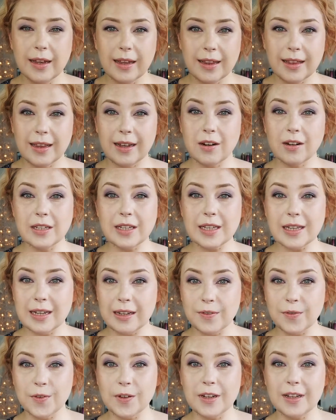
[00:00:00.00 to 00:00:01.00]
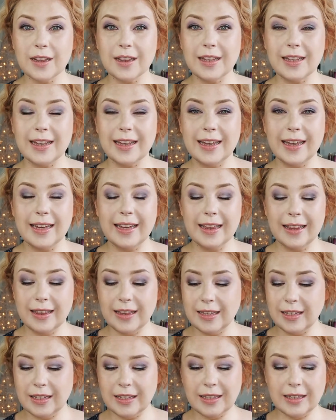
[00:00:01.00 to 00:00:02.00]
there is definitely
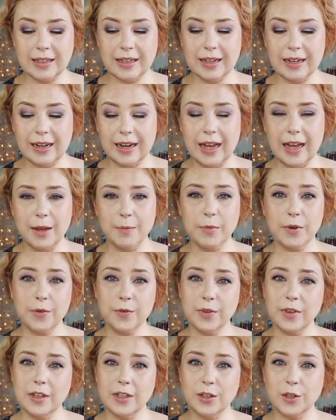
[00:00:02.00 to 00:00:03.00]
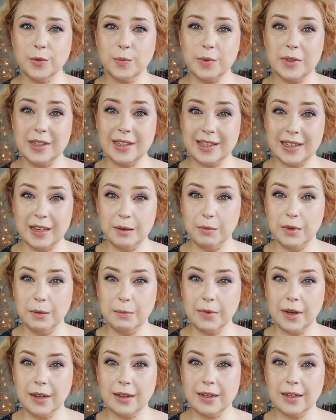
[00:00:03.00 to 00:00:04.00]
this claim of this to be
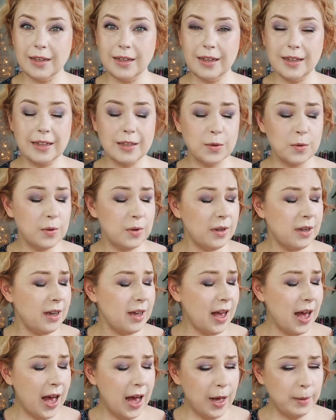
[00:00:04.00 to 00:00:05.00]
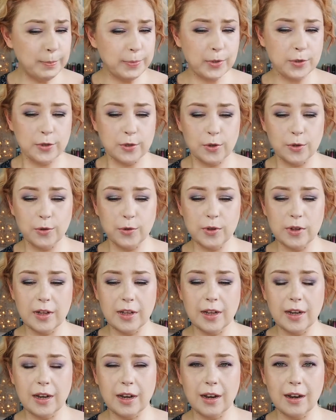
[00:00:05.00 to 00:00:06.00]
semi-matte is
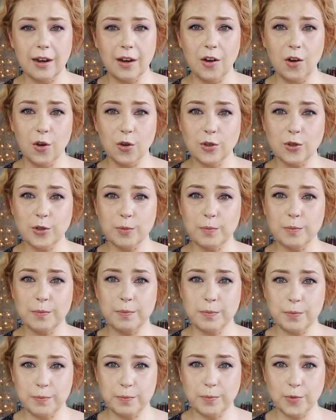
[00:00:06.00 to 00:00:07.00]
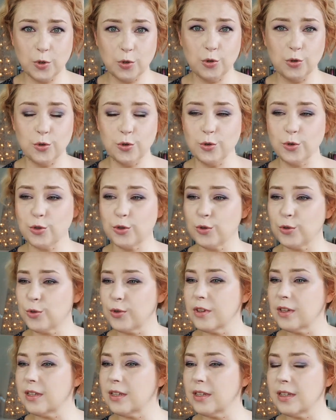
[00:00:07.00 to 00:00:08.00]
absolutely not true. So
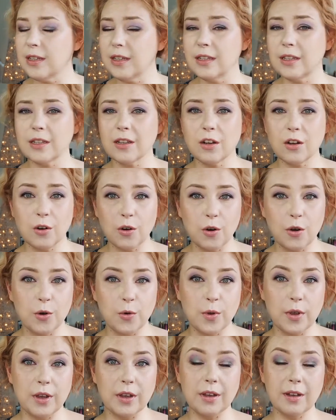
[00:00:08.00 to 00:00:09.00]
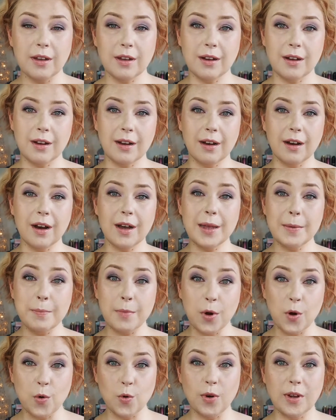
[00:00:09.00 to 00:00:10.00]
this is a glowy
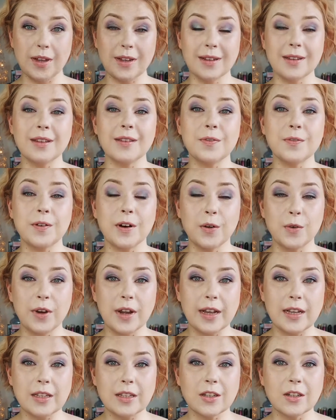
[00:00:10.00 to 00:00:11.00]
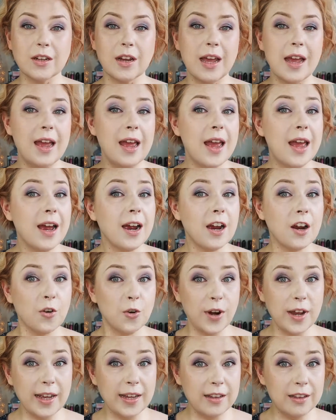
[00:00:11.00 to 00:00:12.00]
emollient foundation.
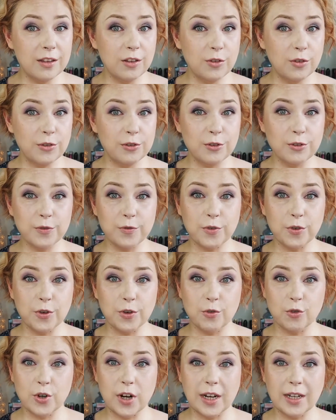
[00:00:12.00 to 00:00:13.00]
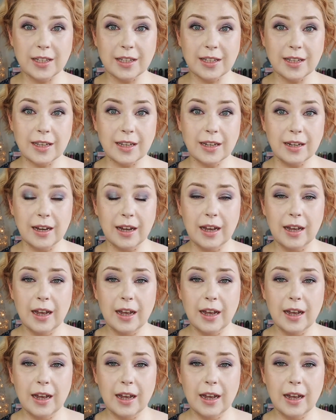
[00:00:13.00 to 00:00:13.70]
Great news for dry skin,